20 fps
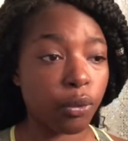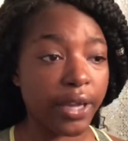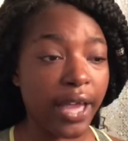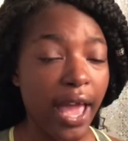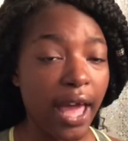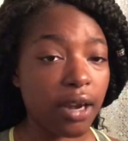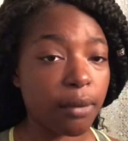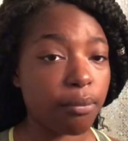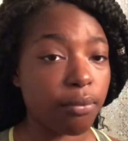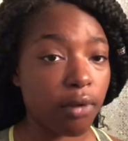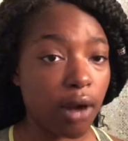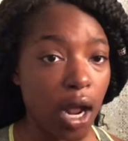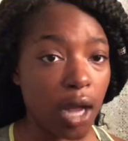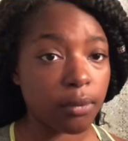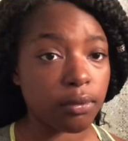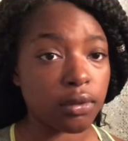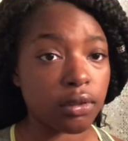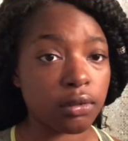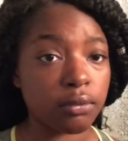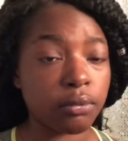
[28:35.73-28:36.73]
We had a
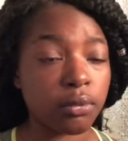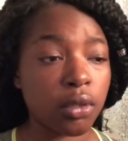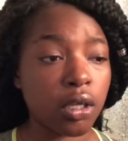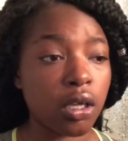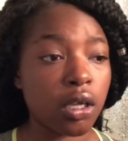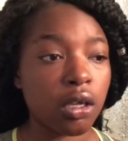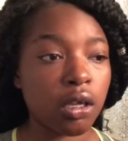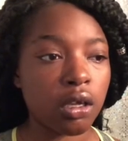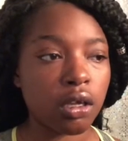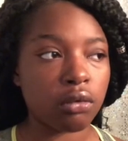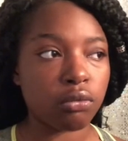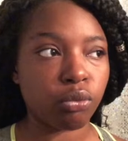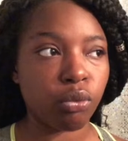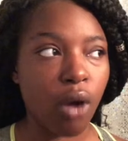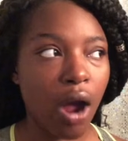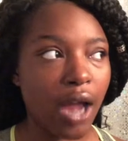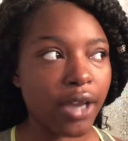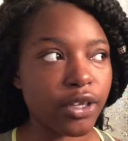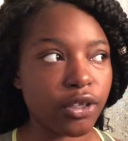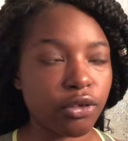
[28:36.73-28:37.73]
problem.
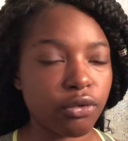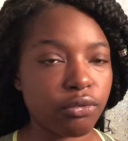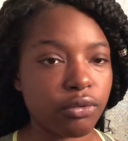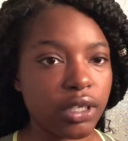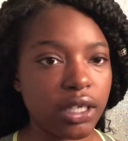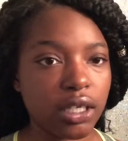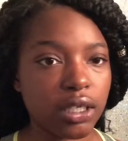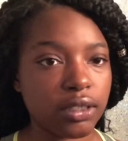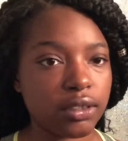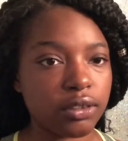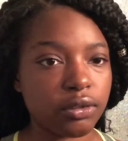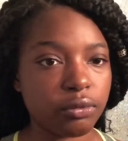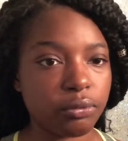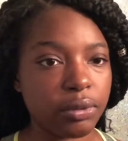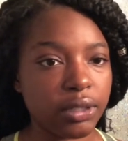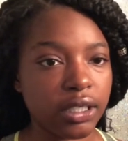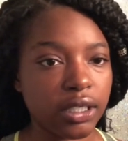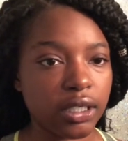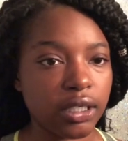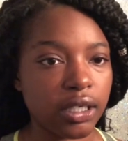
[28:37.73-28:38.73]
Why do you need to
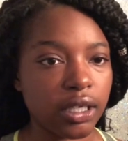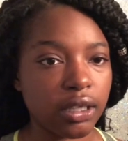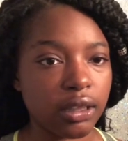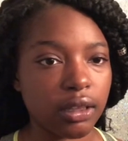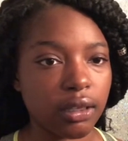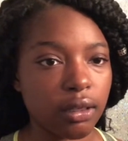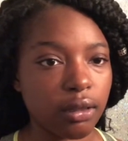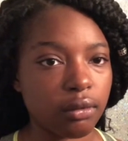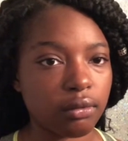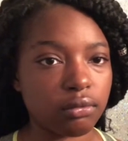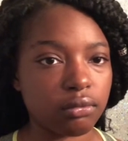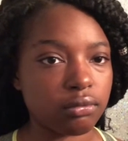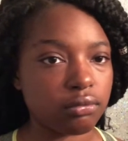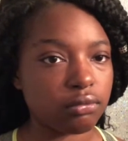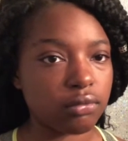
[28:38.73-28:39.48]
be in the